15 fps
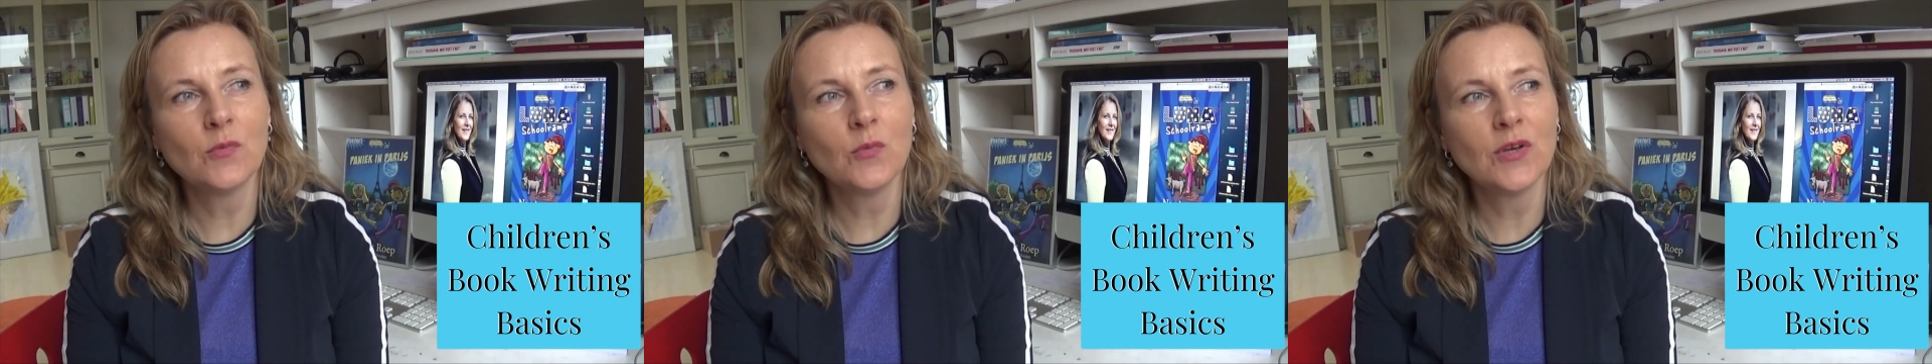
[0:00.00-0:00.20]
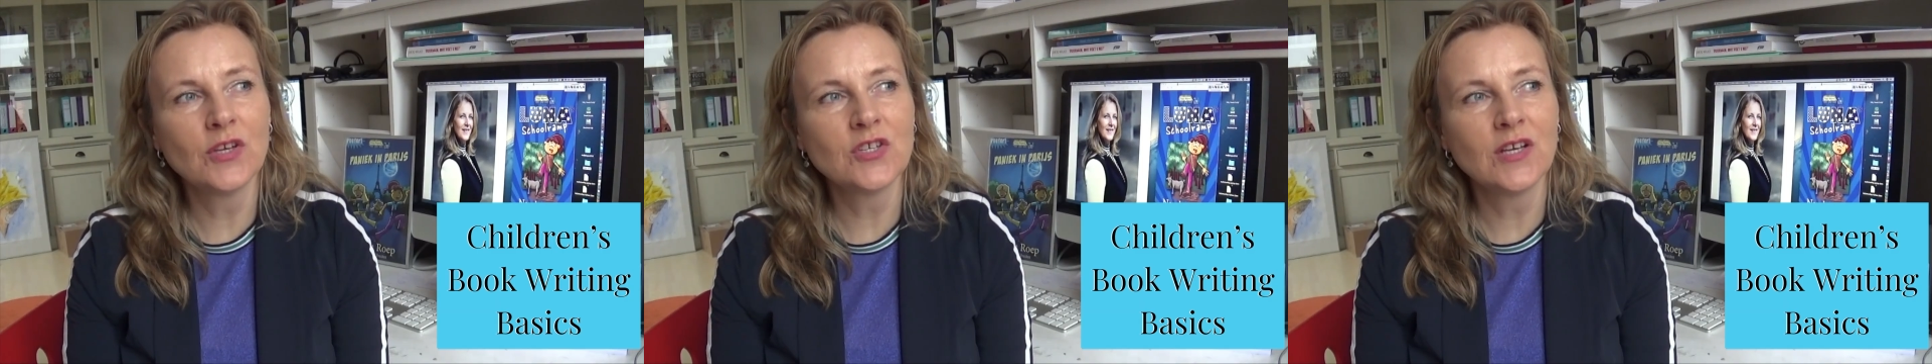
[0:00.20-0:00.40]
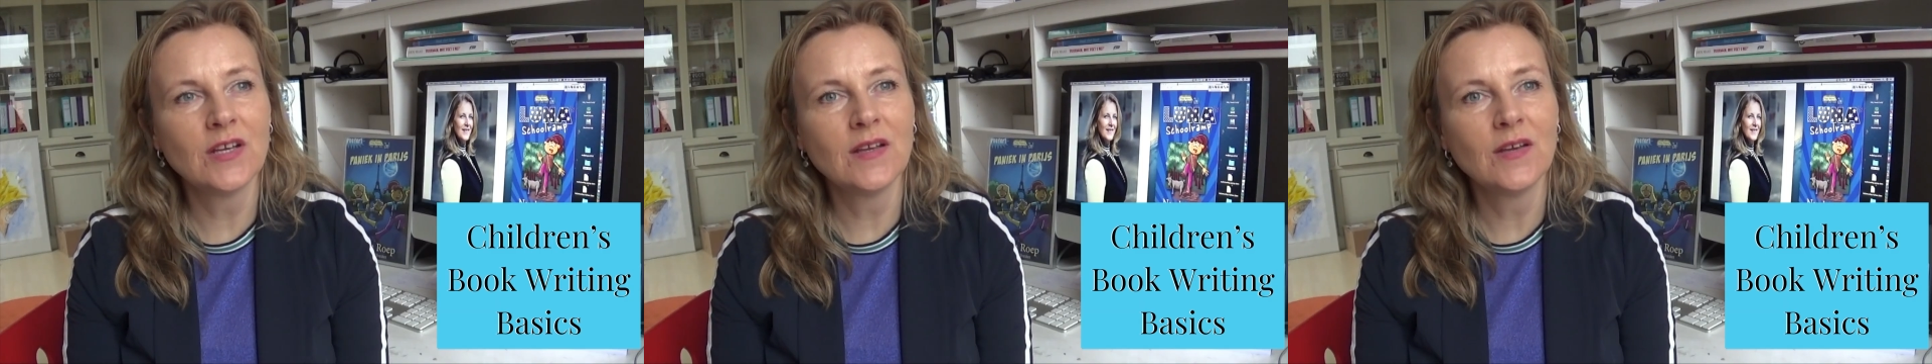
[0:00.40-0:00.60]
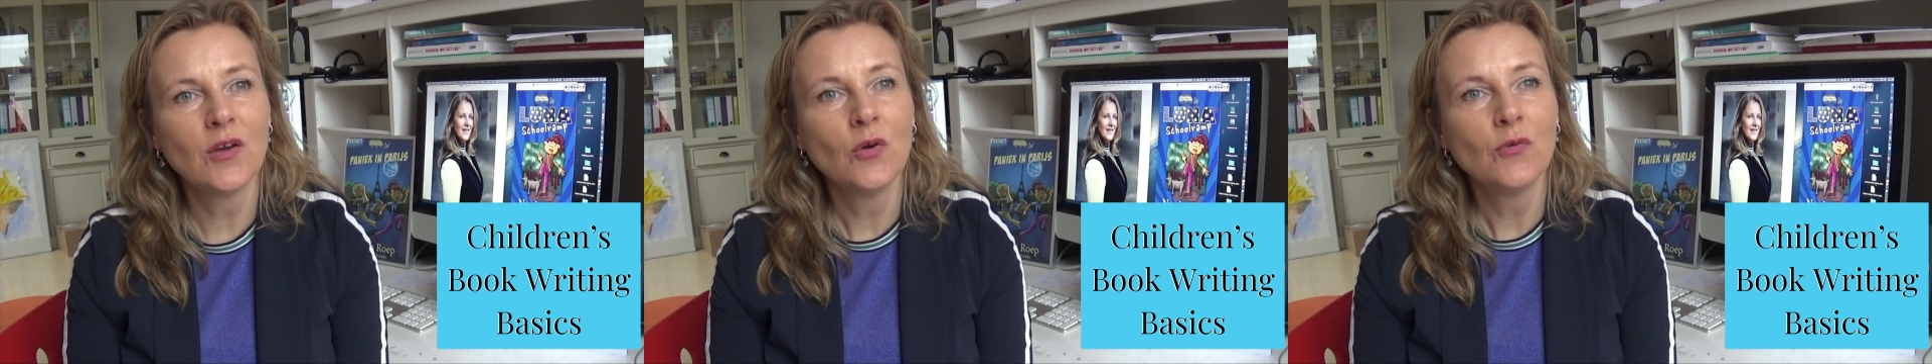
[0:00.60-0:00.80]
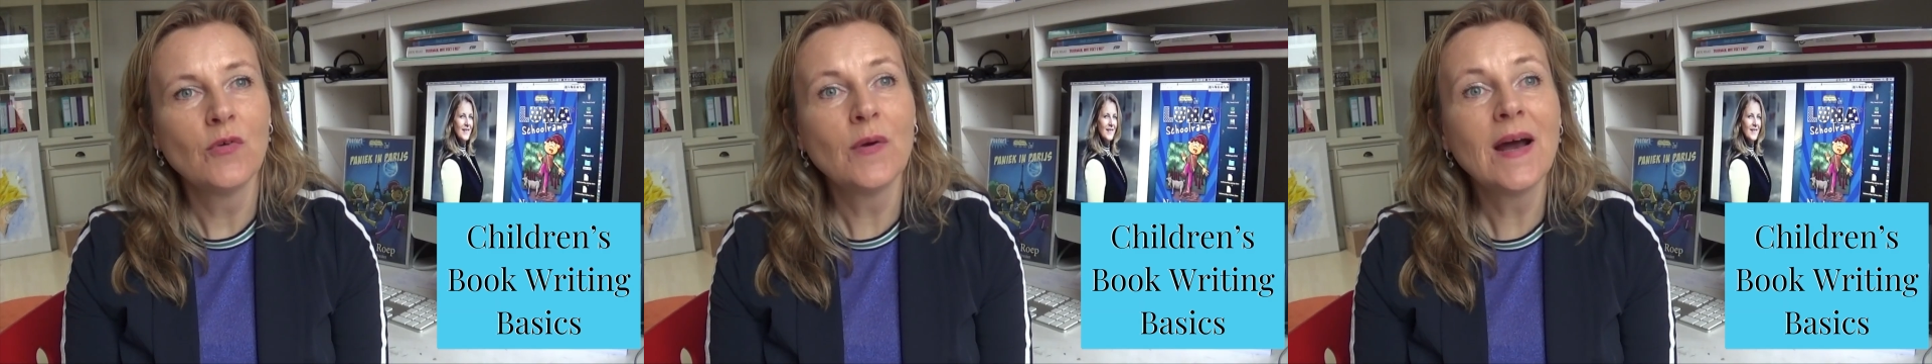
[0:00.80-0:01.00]
we shouldn't
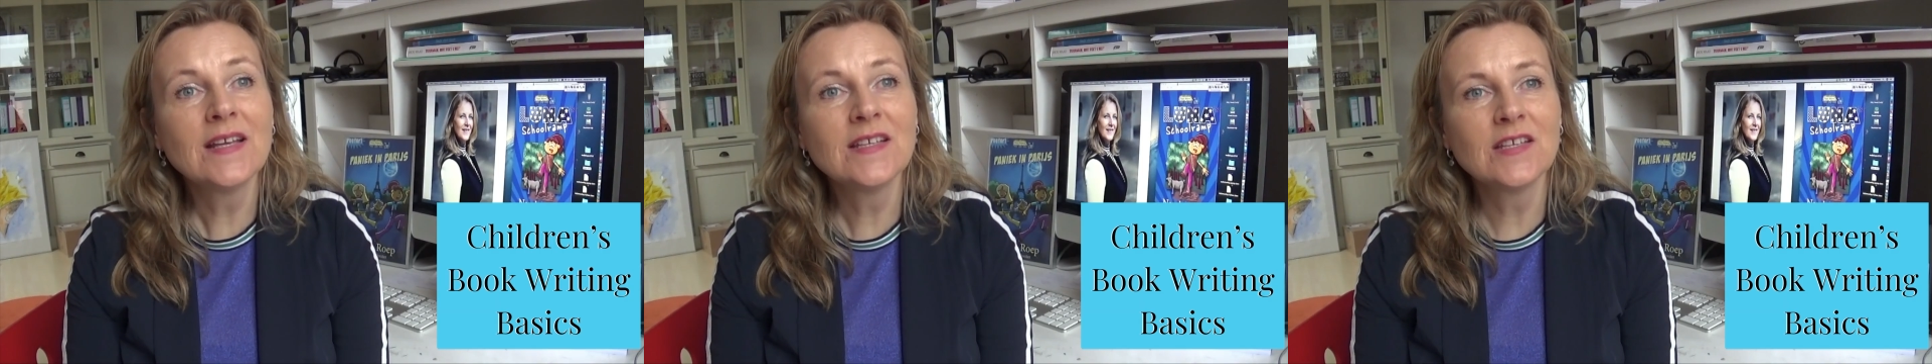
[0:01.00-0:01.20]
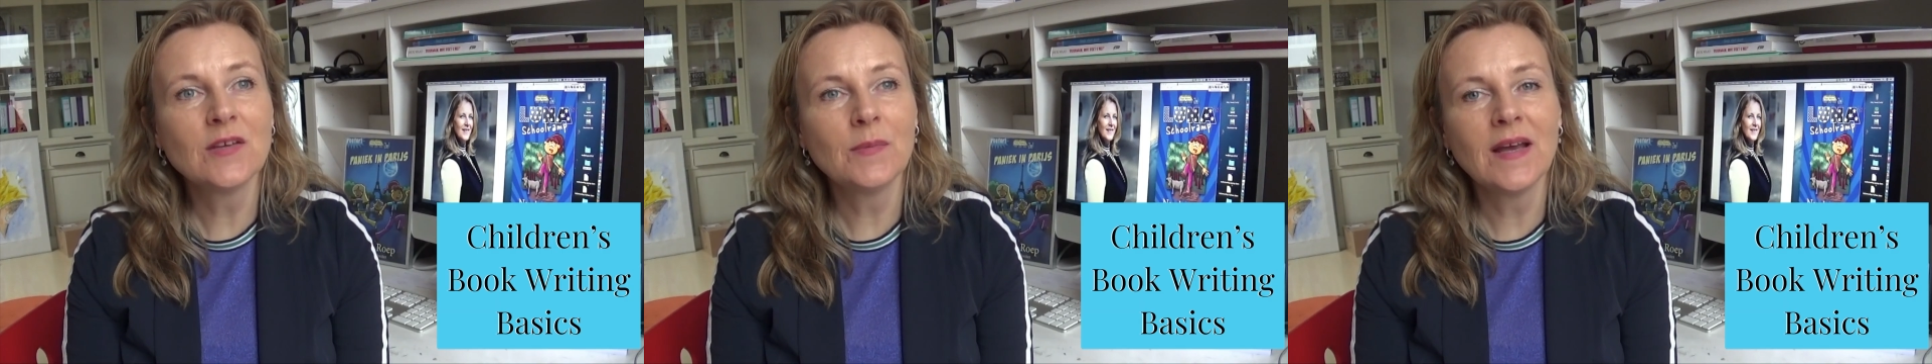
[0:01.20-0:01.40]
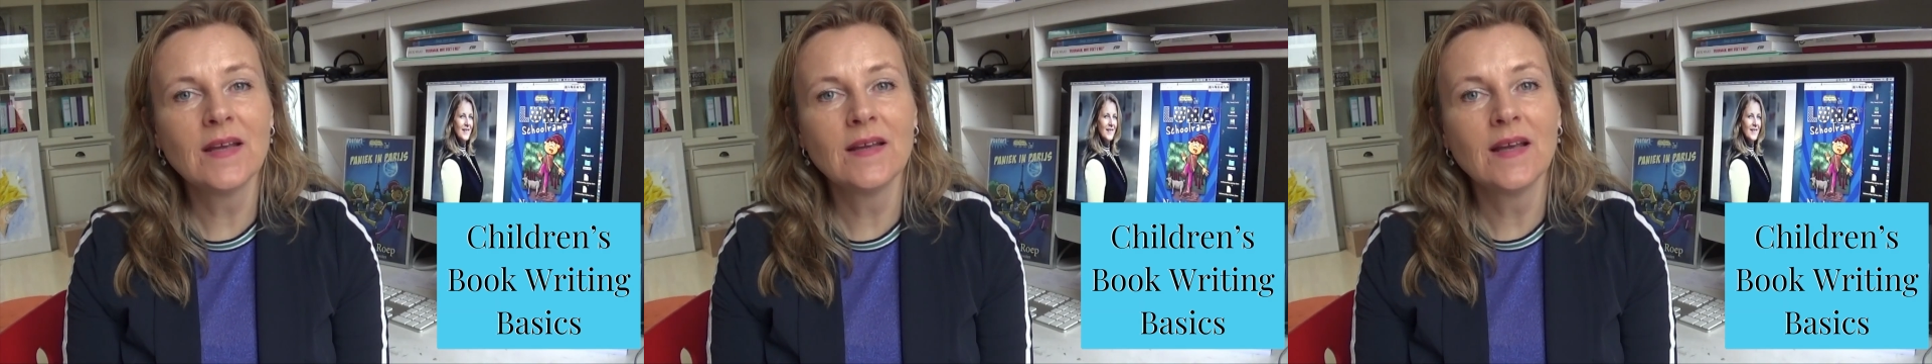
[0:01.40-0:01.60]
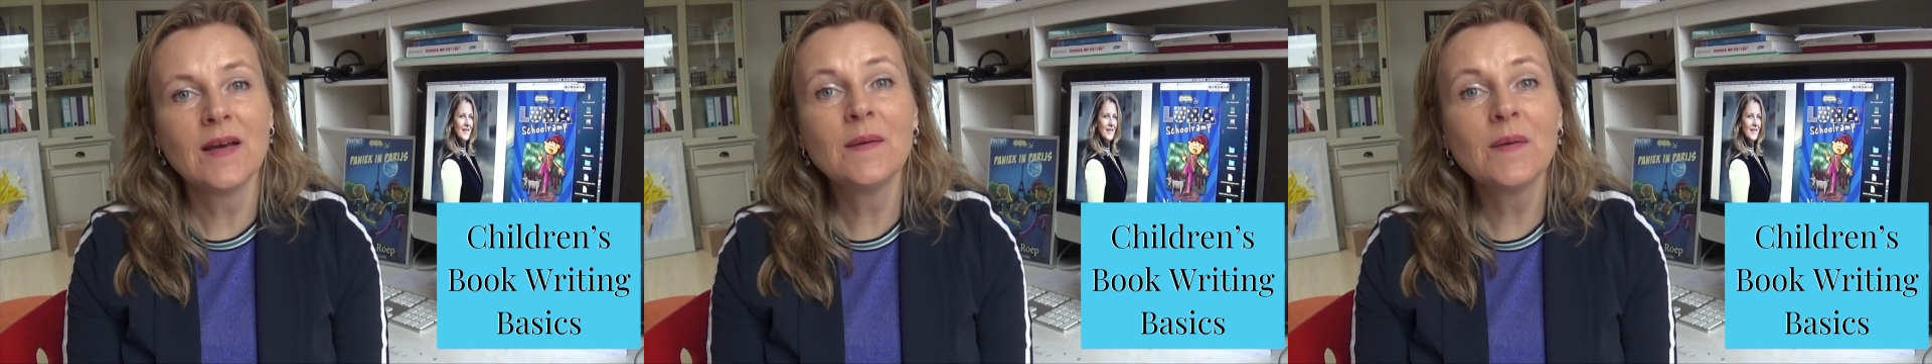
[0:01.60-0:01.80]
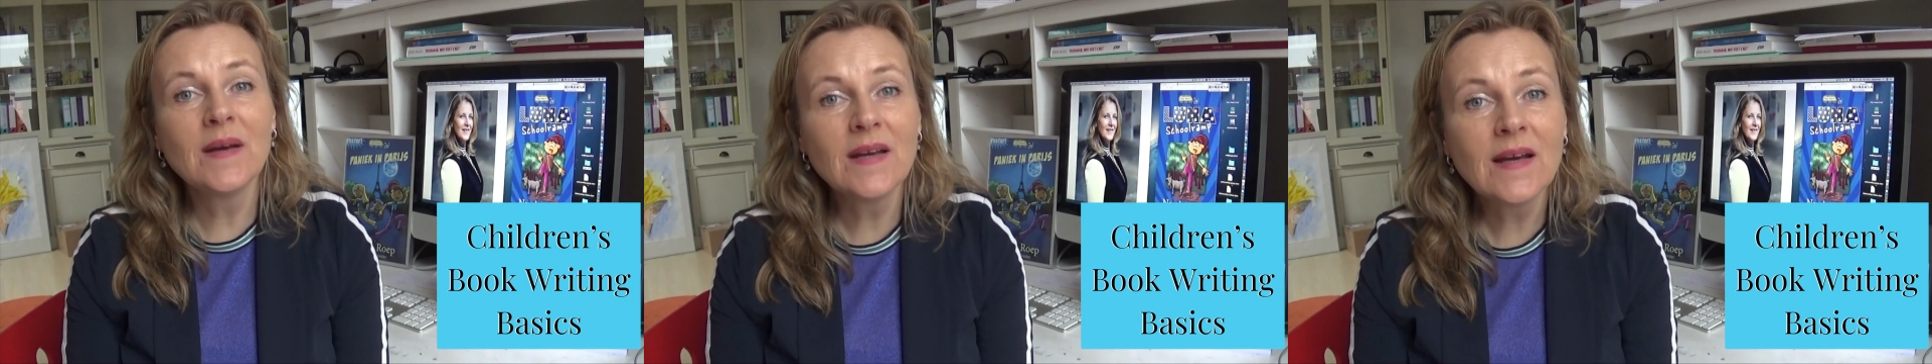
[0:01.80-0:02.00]
overestimate
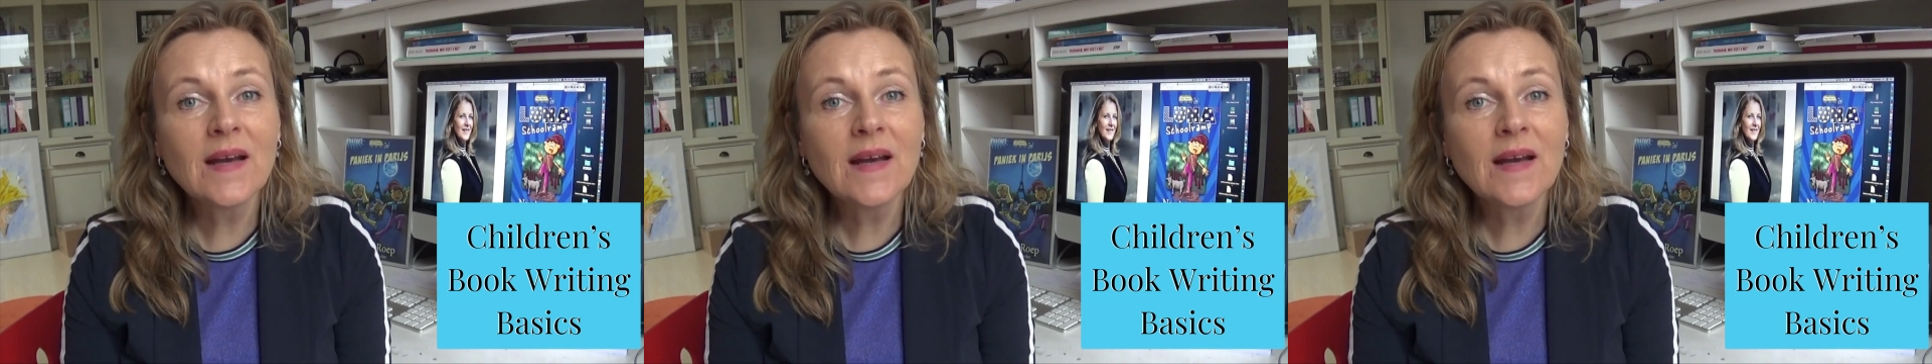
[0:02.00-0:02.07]
them,